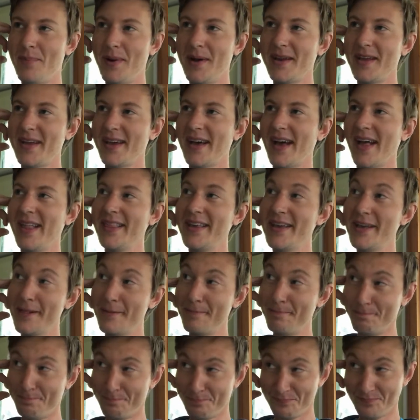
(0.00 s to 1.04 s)
buddy Khalil.
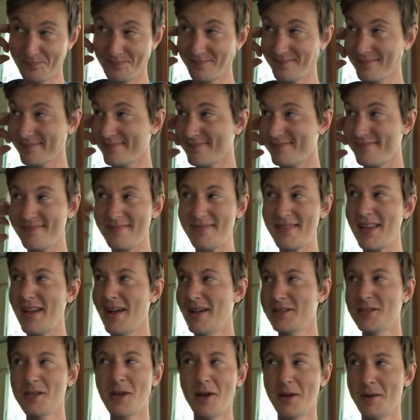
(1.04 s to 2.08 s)

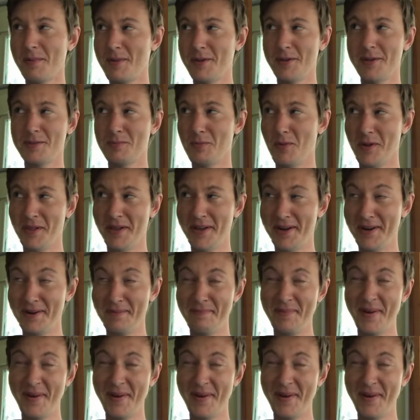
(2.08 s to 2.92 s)
I'll talk about this more later.